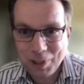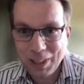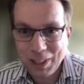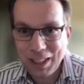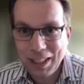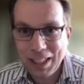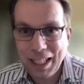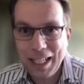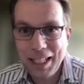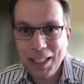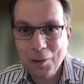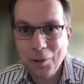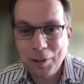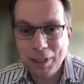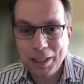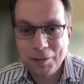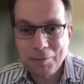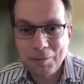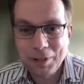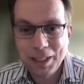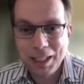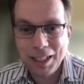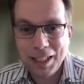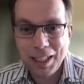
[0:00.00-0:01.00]
anyway,
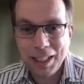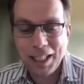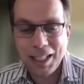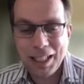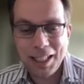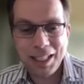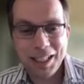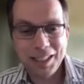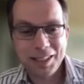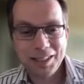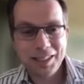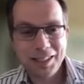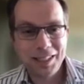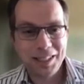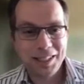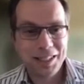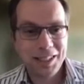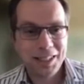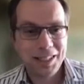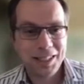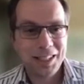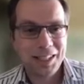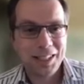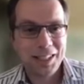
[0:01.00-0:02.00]
uh,
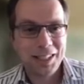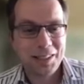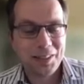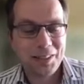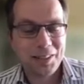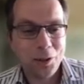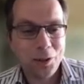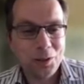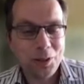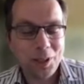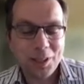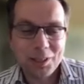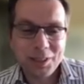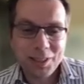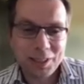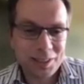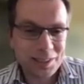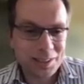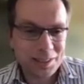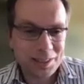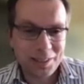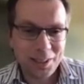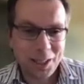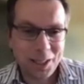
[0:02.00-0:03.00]
those are
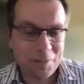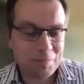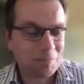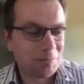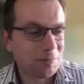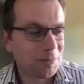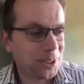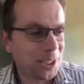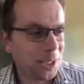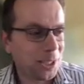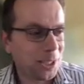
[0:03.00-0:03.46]
just some some